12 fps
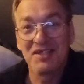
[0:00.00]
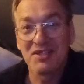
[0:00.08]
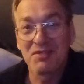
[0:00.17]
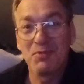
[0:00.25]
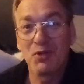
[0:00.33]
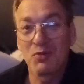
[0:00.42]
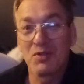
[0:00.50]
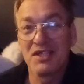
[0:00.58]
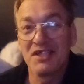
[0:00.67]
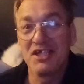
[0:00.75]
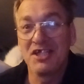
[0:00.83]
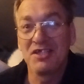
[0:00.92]
smoke one of
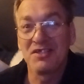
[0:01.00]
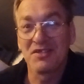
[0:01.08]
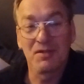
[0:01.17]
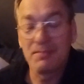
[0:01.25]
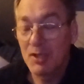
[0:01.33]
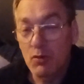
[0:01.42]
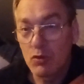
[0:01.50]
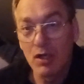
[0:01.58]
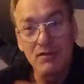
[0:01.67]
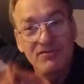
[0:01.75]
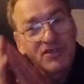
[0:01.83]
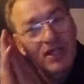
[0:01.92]
these,
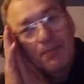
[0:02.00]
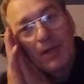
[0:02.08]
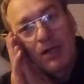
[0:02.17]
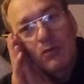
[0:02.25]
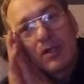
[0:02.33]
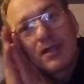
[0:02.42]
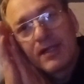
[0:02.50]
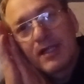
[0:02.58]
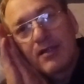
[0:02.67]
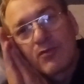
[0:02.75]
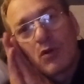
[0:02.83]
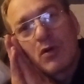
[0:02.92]
or sleep on one of
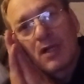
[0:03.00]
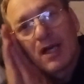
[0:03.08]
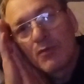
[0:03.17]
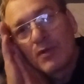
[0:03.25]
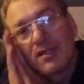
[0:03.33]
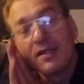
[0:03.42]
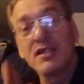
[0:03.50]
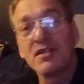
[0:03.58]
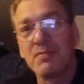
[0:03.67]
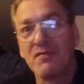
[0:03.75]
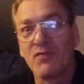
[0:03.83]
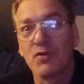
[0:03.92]
these, roll on one of these
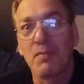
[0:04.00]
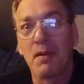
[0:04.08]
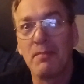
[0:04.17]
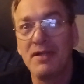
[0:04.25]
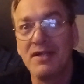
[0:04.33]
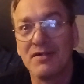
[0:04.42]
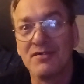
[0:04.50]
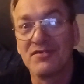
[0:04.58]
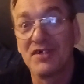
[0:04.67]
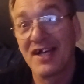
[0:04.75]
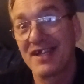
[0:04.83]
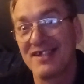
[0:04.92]
before my meal,
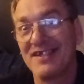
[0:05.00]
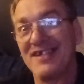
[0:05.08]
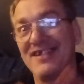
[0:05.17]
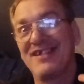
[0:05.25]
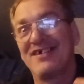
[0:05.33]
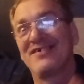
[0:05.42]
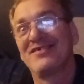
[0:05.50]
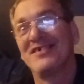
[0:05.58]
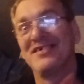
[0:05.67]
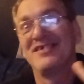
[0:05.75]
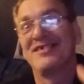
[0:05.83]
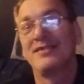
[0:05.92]
so I can,
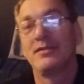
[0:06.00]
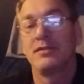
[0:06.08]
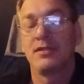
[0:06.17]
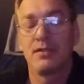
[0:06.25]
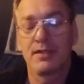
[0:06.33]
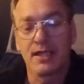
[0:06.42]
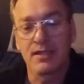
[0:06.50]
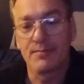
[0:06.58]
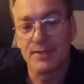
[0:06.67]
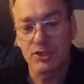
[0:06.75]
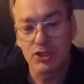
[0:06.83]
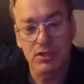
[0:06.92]
get the
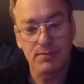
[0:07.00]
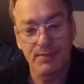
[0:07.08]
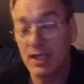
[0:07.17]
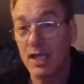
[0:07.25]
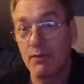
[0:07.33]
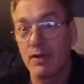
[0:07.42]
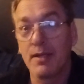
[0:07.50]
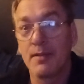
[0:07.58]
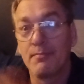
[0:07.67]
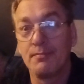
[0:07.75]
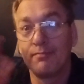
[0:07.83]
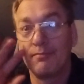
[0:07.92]
munchies. But anyway,
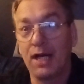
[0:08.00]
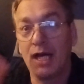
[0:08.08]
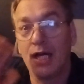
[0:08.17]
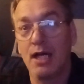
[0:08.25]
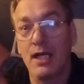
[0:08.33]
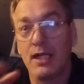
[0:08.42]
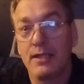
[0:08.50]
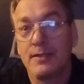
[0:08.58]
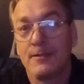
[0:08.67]
bye.